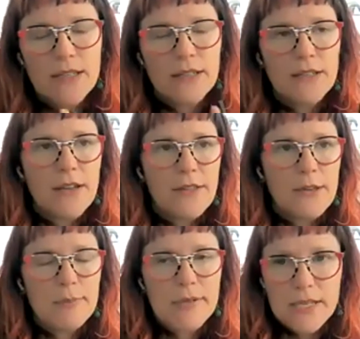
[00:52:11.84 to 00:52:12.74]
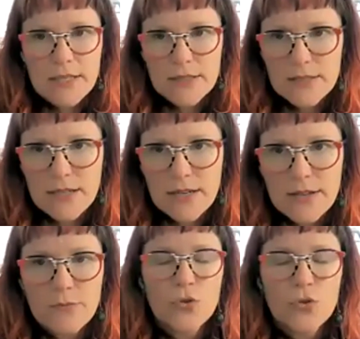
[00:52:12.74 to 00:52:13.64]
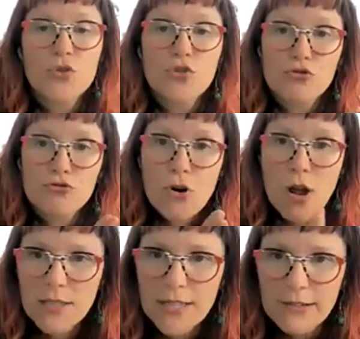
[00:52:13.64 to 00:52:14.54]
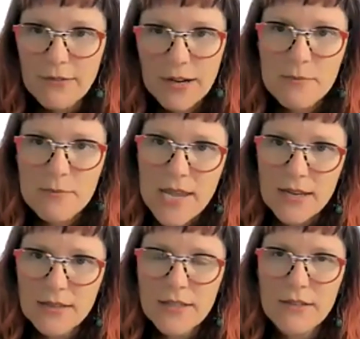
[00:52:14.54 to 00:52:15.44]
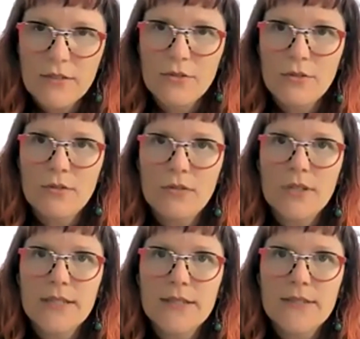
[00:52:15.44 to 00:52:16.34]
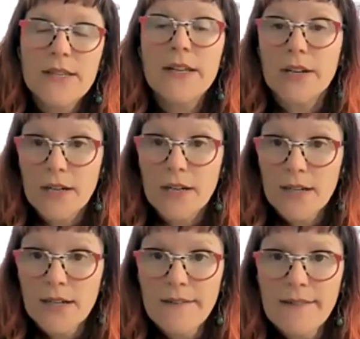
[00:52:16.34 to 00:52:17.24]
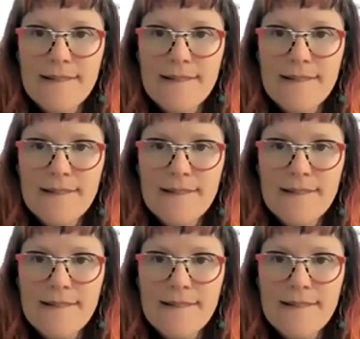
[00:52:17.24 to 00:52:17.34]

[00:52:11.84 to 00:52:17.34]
And another piece that I strongly recommend that you consider,